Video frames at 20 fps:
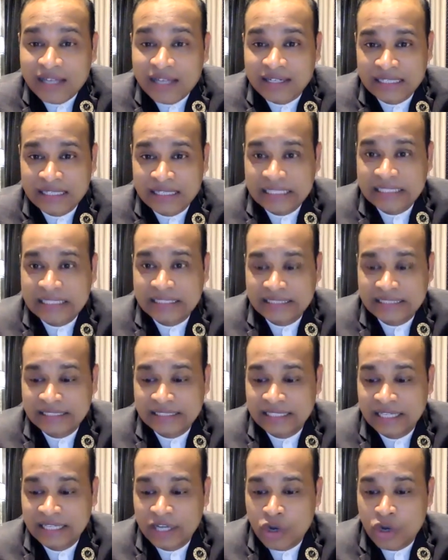is
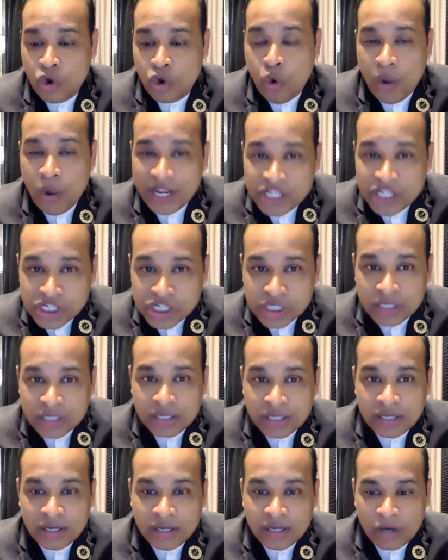quenched,
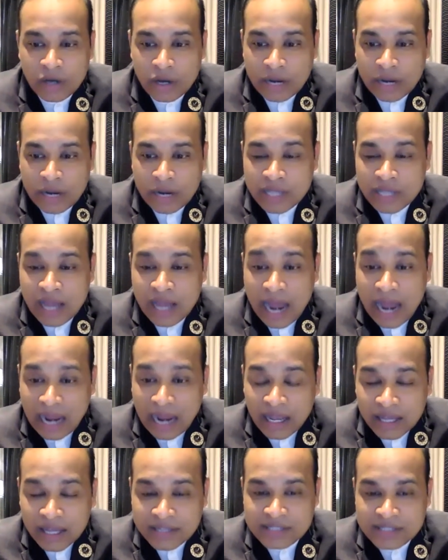or I would say
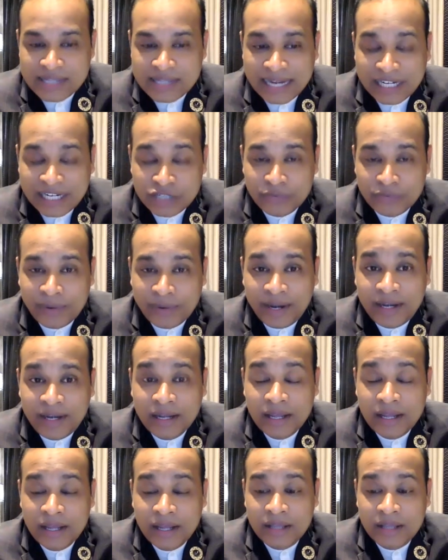hunger is satisfied,